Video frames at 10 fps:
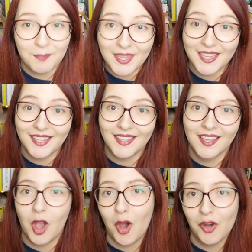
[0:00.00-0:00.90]

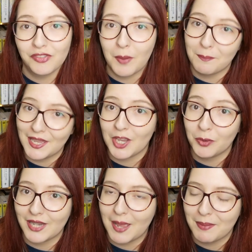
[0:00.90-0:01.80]
Speaking of big
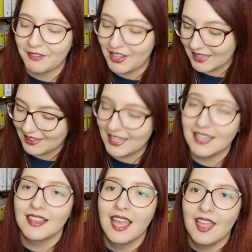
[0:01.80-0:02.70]
old epic
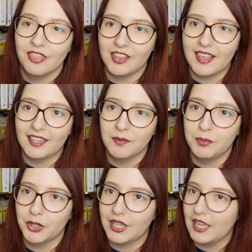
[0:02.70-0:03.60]
fantasies, the
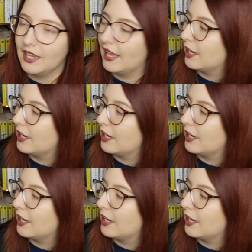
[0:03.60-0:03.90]
second book in